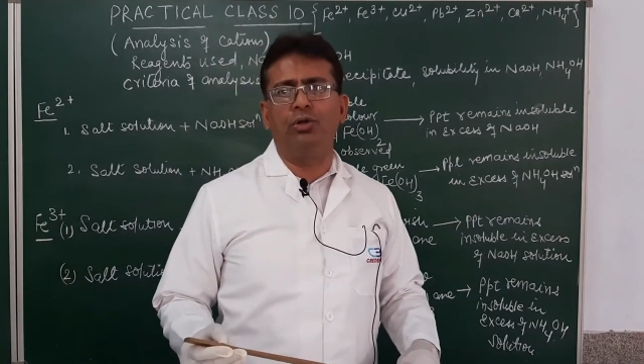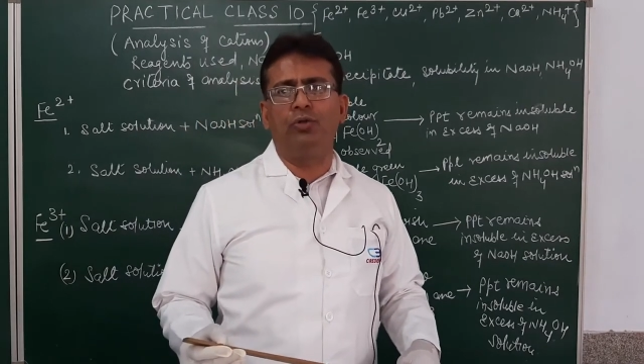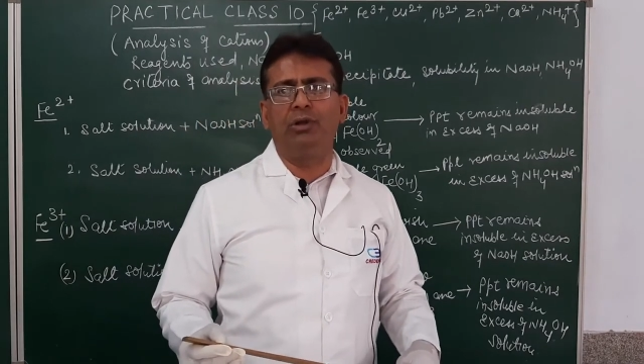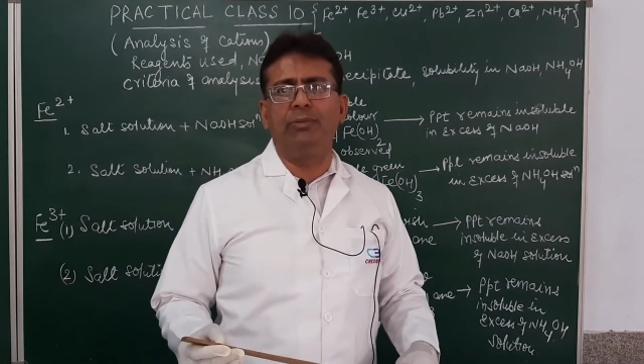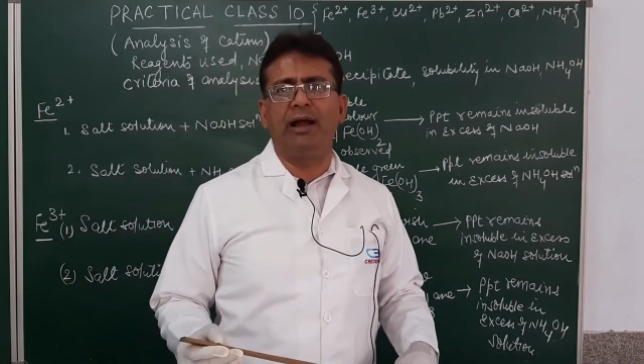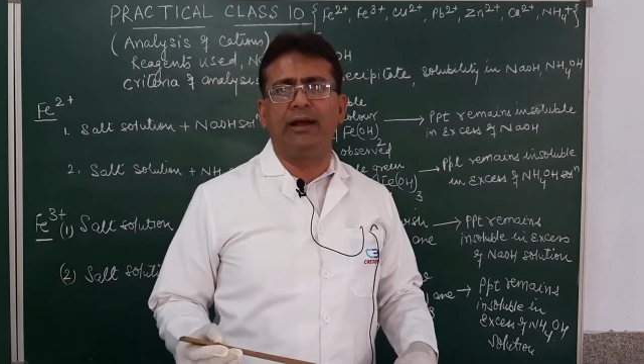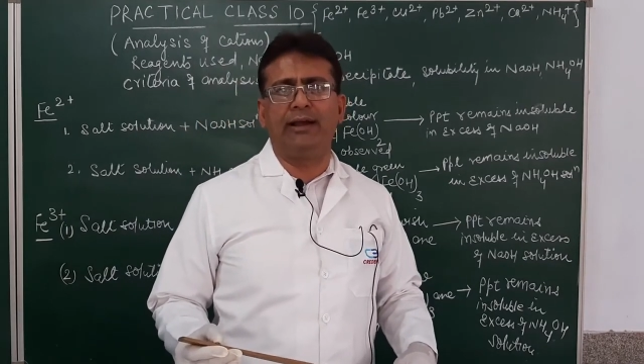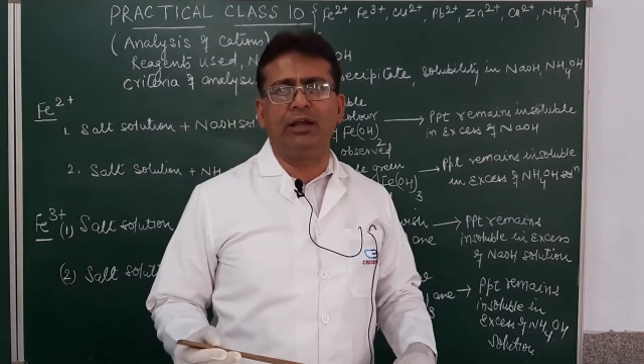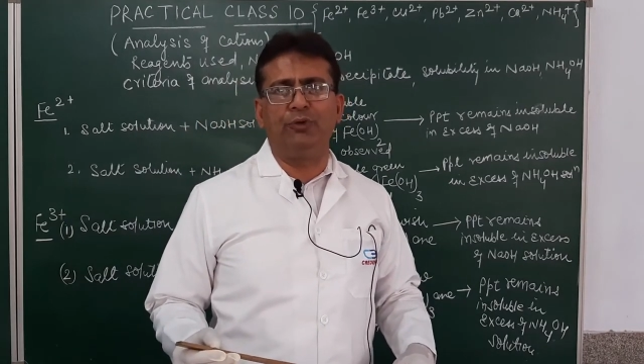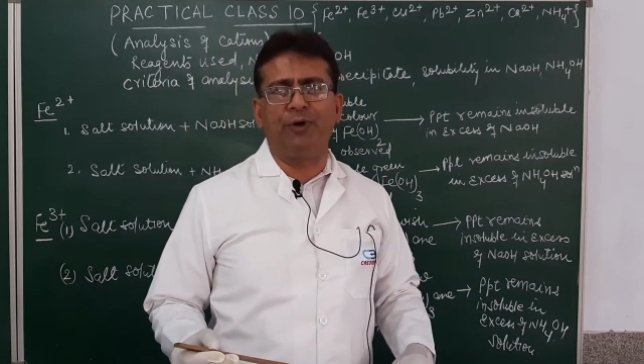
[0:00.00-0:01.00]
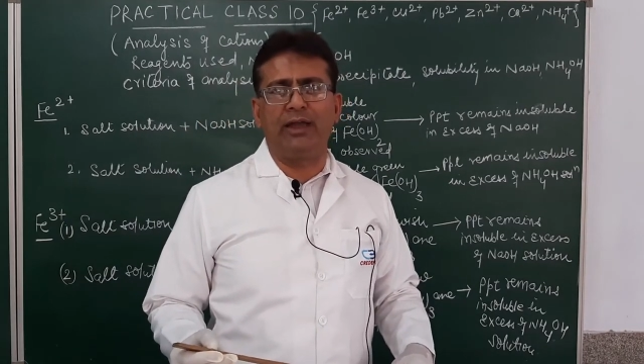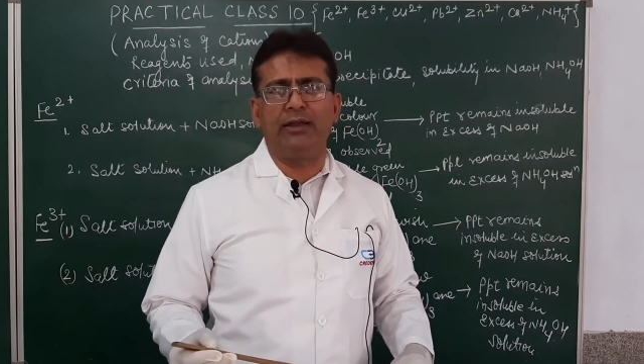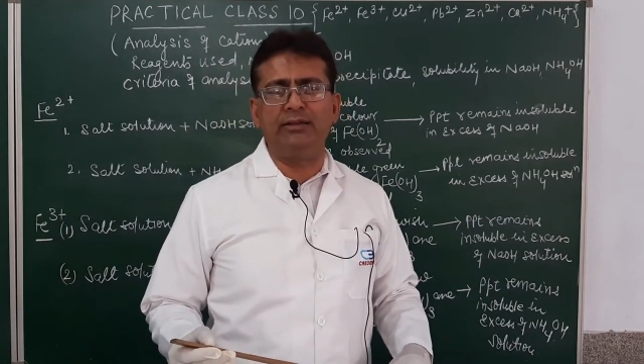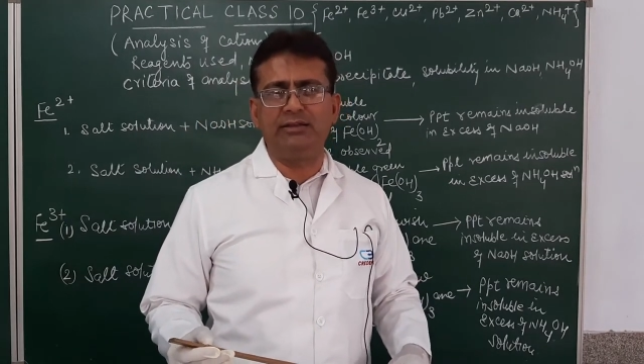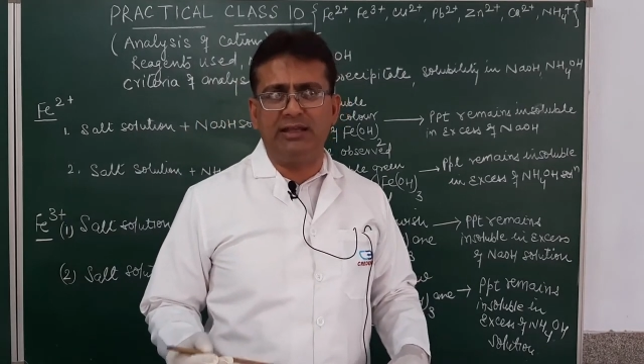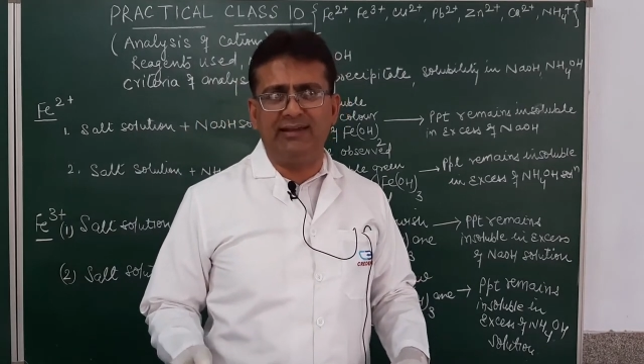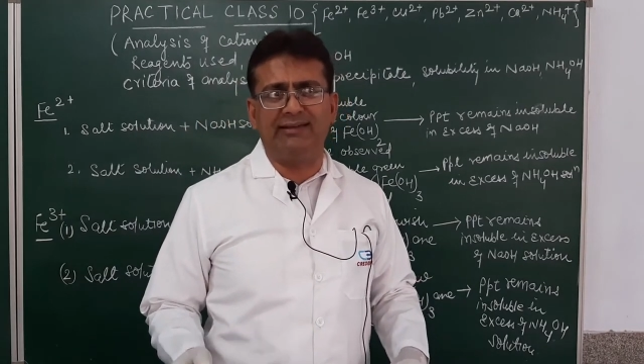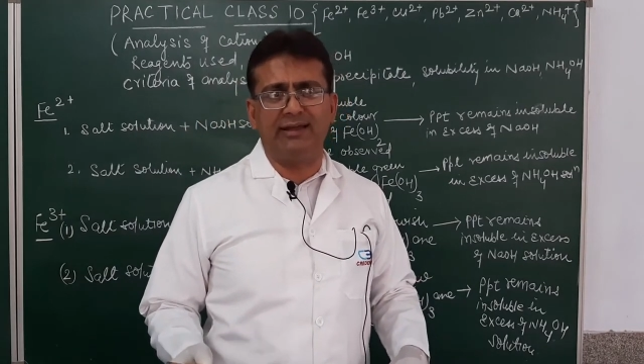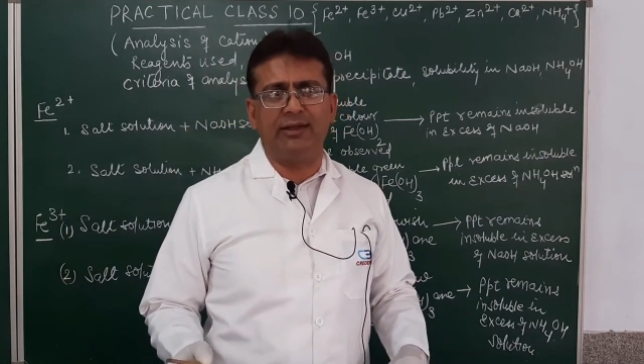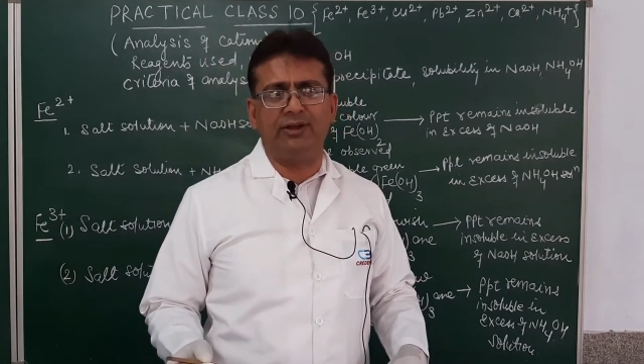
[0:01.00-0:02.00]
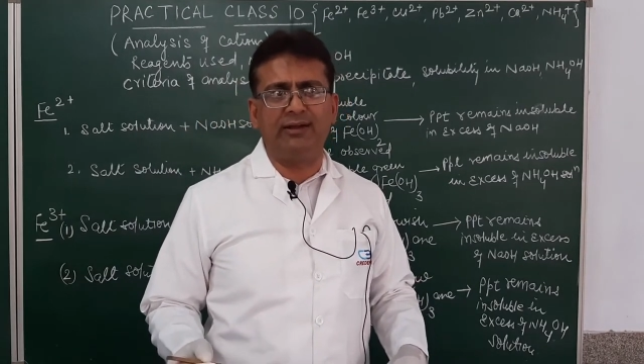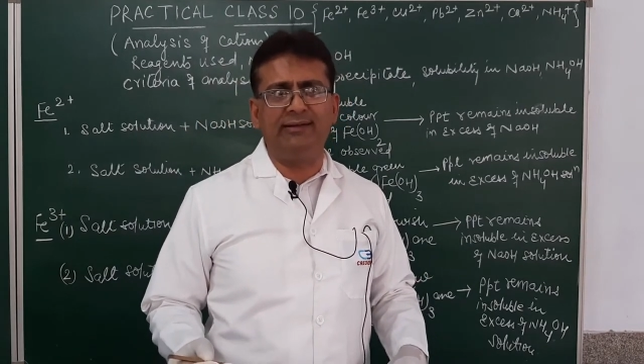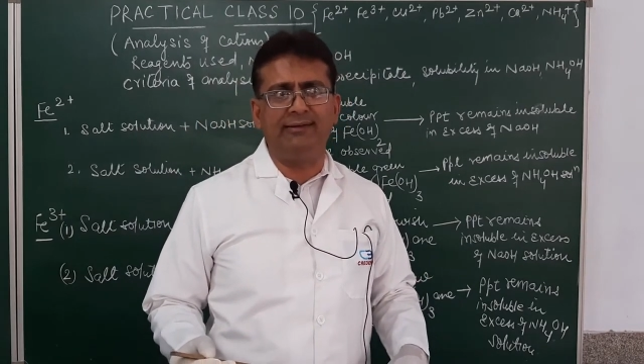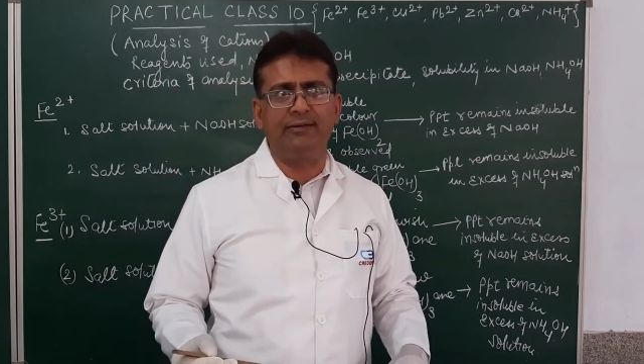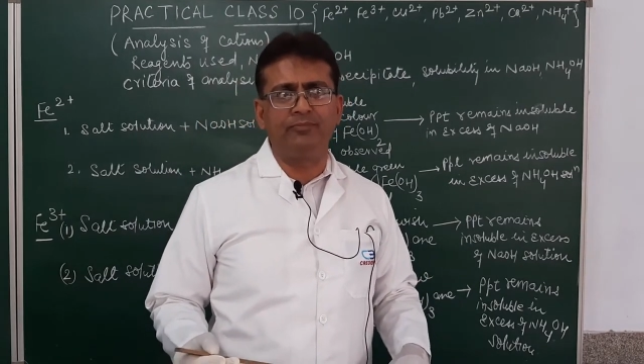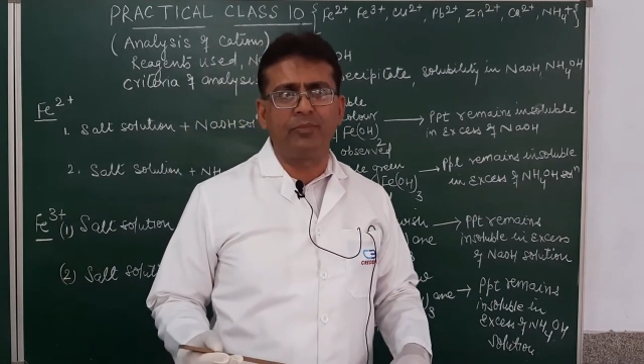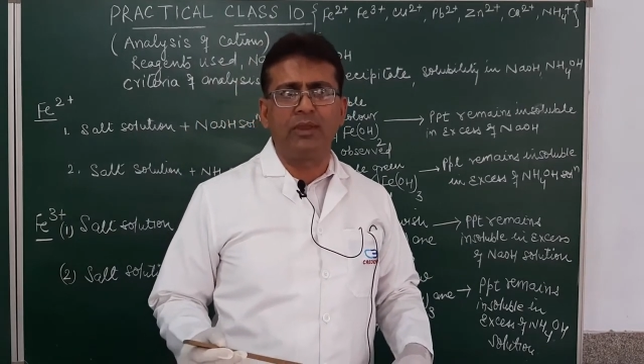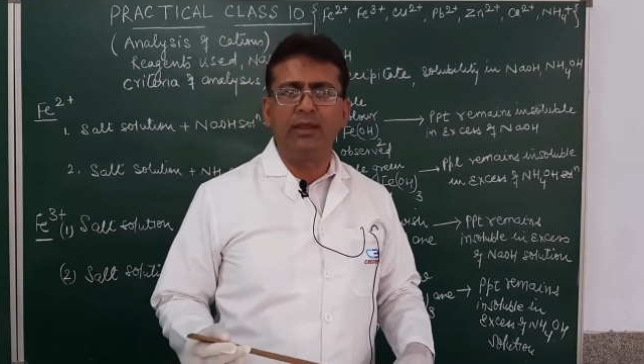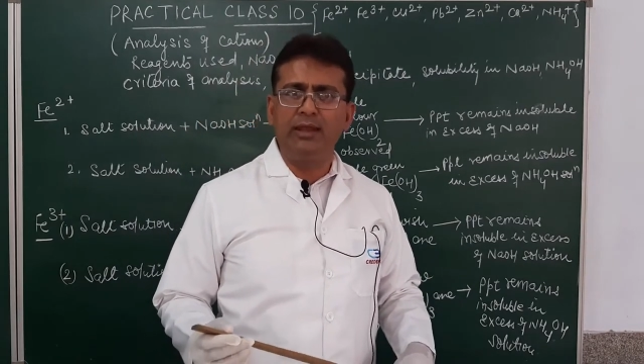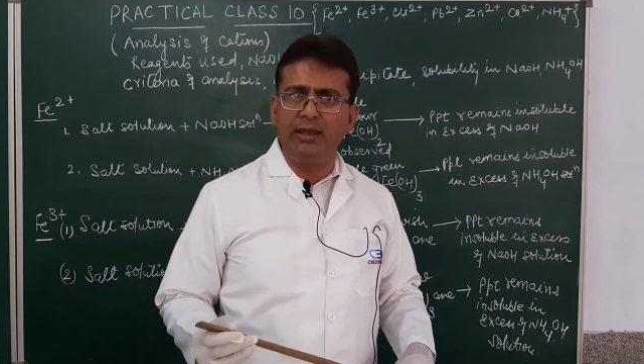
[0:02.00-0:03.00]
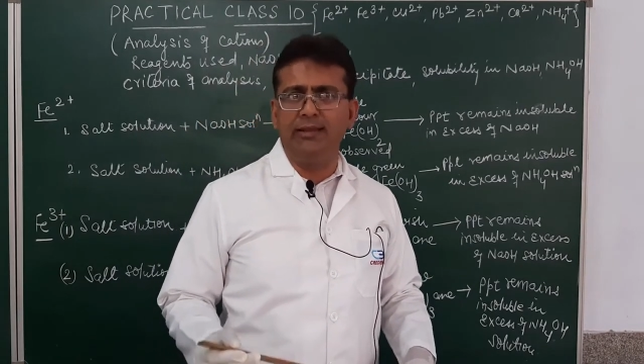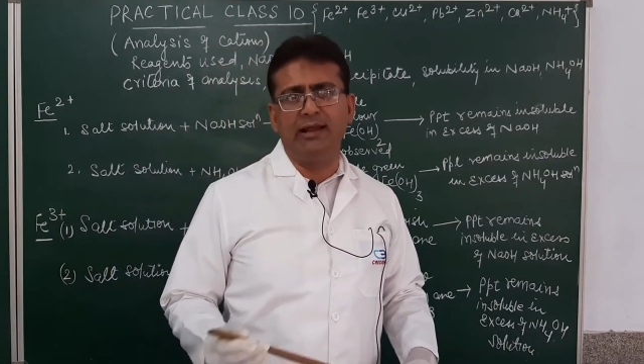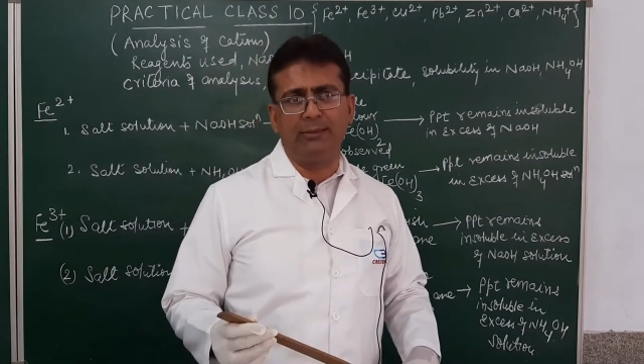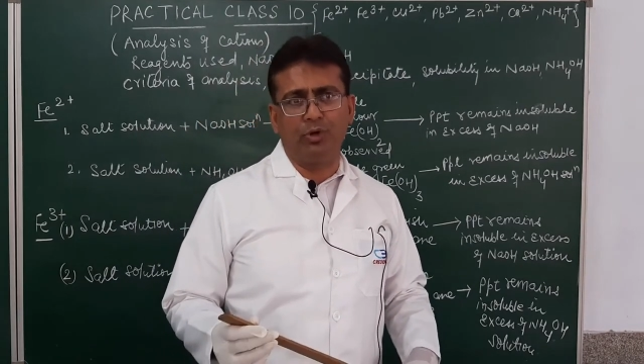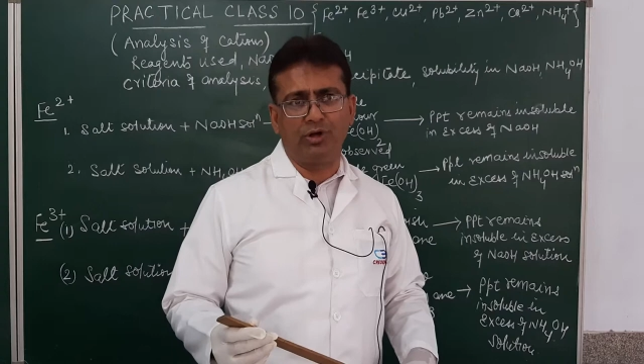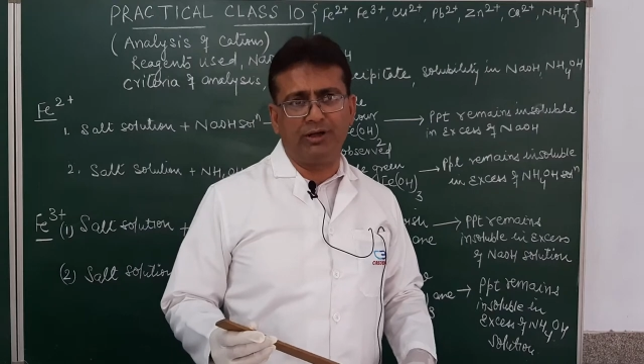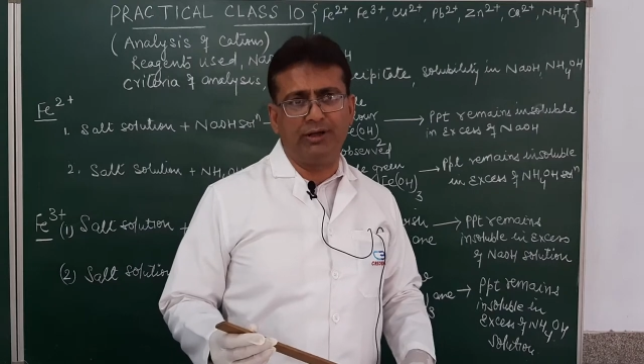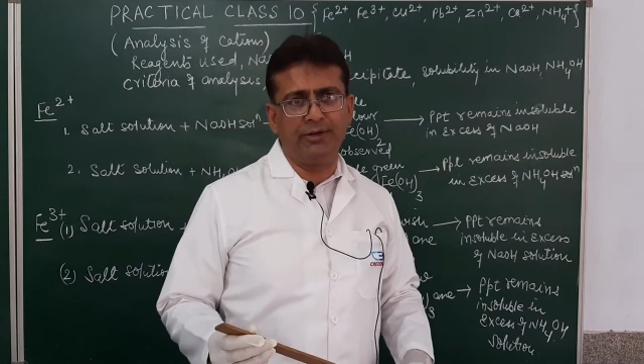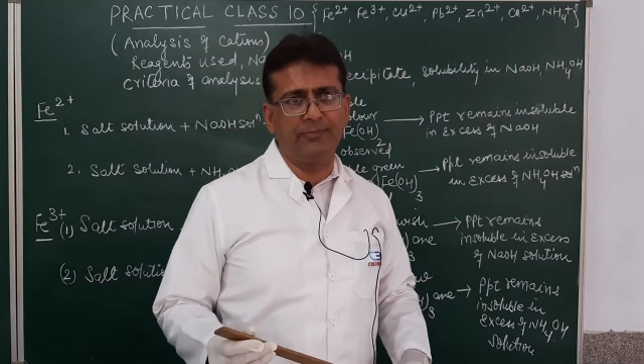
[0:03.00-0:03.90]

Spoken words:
you will be identifying these reagents in the laboratory.